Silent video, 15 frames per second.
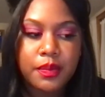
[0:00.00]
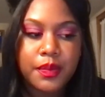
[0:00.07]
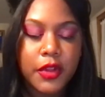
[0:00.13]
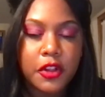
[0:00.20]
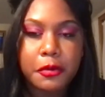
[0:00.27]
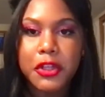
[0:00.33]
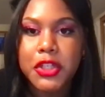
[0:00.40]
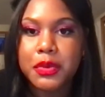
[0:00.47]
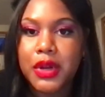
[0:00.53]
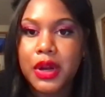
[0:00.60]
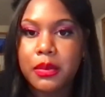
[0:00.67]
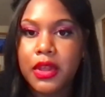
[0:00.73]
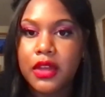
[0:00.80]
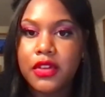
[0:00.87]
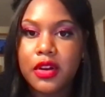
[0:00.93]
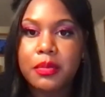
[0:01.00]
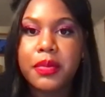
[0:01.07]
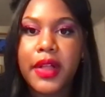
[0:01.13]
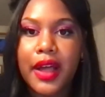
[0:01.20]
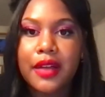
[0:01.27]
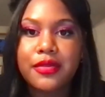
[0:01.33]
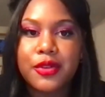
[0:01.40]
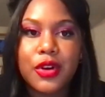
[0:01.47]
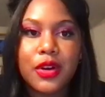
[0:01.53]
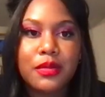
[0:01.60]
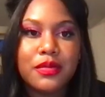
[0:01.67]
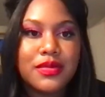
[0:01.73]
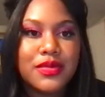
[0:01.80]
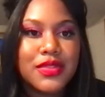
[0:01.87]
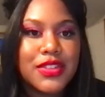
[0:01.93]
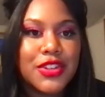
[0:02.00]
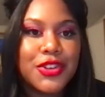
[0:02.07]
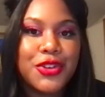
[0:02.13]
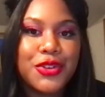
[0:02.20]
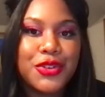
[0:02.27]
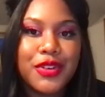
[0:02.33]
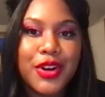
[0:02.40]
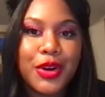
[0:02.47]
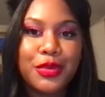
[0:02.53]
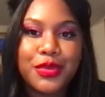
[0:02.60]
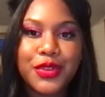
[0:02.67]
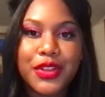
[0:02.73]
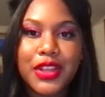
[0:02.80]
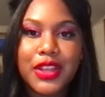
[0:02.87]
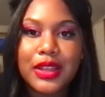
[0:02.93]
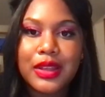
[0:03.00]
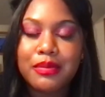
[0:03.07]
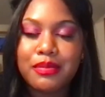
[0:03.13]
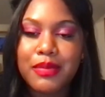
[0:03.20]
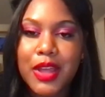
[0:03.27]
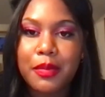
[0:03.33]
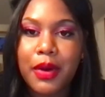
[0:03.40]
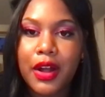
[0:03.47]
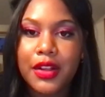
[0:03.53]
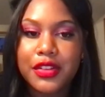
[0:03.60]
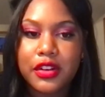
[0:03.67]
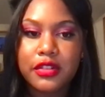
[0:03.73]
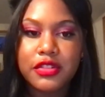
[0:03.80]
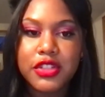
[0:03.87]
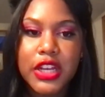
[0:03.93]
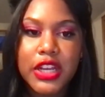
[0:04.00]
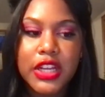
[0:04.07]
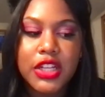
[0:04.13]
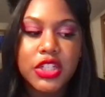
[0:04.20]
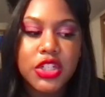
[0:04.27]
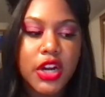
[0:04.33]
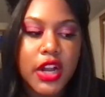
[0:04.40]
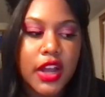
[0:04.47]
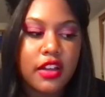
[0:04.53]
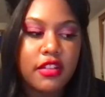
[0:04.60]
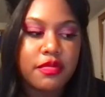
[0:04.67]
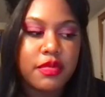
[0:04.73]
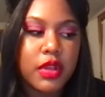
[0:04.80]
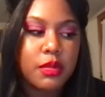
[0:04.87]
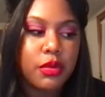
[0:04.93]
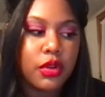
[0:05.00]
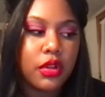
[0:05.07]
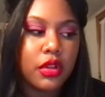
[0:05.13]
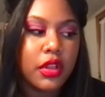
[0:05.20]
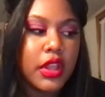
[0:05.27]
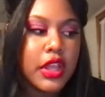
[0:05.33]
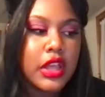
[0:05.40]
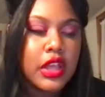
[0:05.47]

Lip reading: Especially when I'm given a platform to hopefully make positive change or have people